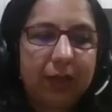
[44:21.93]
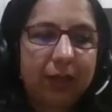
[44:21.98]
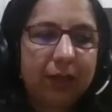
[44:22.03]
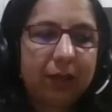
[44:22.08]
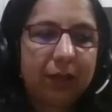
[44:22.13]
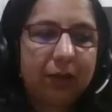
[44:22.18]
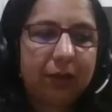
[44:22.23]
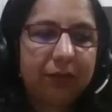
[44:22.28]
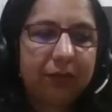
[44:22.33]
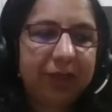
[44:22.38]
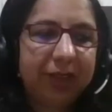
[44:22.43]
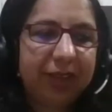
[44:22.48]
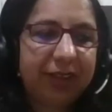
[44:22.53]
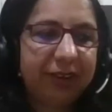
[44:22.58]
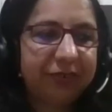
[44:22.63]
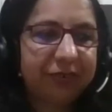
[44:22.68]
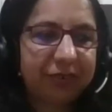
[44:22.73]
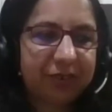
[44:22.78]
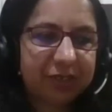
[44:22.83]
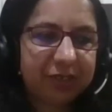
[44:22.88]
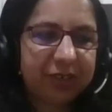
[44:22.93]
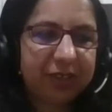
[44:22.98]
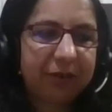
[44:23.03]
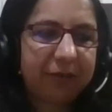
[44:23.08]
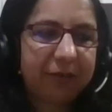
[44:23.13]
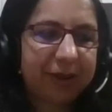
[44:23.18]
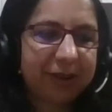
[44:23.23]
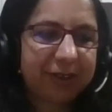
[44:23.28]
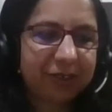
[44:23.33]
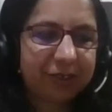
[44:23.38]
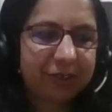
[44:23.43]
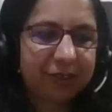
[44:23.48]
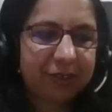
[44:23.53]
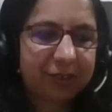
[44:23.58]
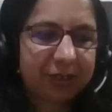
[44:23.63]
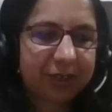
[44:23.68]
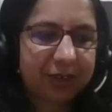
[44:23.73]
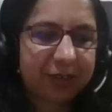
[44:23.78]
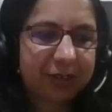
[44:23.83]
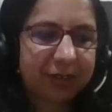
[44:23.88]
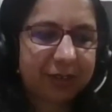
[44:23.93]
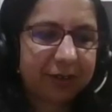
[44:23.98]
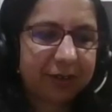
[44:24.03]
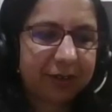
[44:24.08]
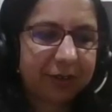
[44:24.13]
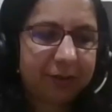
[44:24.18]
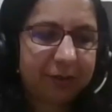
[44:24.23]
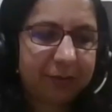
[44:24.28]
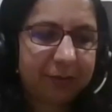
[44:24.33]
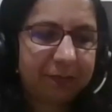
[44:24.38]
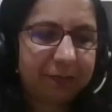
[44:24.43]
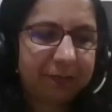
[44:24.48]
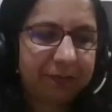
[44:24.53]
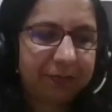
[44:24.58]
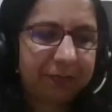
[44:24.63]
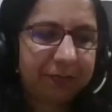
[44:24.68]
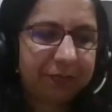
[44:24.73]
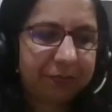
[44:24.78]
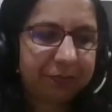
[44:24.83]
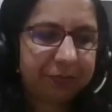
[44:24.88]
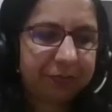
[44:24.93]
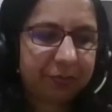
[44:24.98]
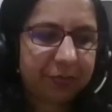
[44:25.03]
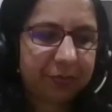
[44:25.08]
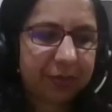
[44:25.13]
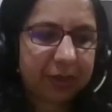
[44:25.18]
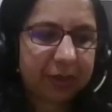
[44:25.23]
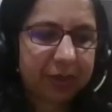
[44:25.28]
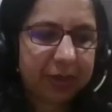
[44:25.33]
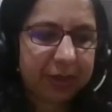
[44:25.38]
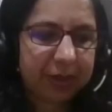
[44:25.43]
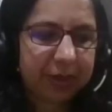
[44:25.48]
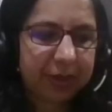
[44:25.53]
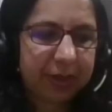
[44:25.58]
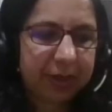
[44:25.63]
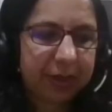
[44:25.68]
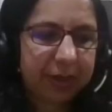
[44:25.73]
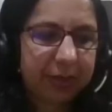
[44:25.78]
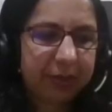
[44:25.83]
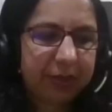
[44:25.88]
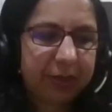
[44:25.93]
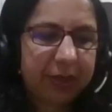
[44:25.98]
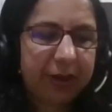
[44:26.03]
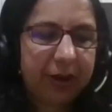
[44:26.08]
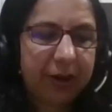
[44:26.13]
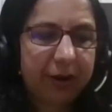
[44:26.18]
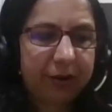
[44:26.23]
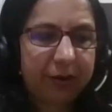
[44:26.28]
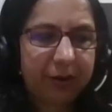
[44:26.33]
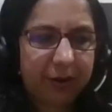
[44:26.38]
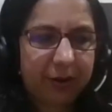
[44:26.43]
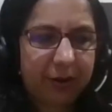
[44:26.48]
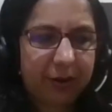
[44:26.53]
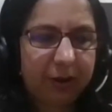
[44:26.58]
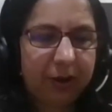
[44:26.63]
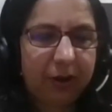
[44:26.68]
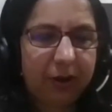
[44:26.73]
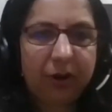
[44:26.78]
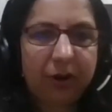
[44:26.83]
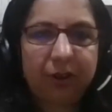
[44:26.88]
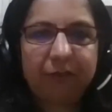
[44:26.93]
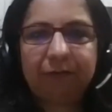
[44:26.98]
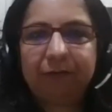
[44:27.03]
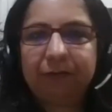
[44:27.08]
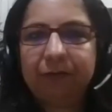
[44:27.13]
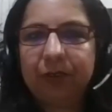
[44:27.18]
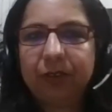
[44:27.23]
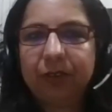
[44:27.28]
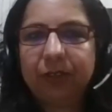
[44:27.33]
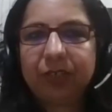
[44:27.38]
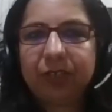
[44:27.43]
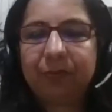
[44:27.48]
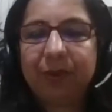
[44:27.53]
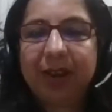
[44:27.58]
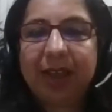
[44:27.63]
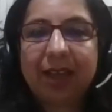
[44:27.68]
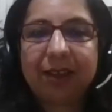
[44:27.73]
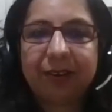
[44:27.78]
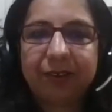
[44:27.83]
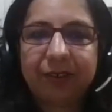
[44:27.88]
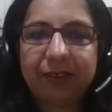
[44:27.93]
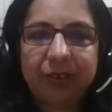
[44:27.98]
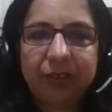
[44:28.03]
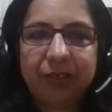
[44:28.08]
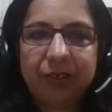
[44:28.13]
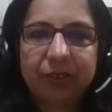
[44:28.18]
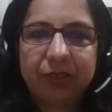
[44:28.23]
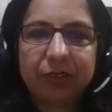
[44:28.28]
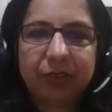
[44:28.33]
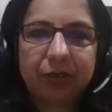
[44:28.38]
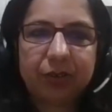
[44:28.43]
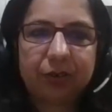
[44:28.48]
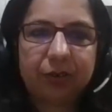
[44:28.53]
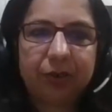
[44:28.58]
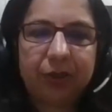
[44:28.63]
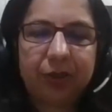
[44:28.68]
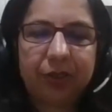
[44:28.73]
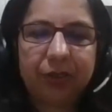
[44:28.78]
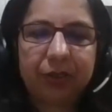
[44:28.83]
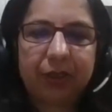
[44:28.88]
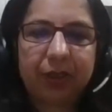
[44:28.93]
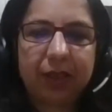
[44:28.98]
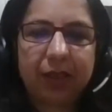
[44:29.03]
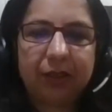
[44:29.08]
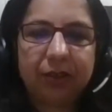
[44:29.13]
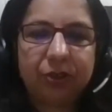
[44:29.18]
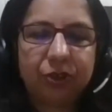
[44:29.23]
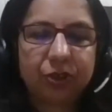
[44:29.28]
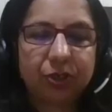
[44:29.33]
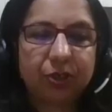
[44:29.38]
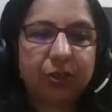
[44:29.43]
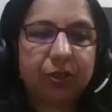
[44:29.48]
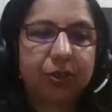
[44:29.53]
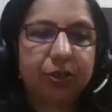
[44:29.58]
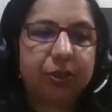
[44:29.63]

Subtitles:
Very interesting question. And there are a lot of similarities, in the culture.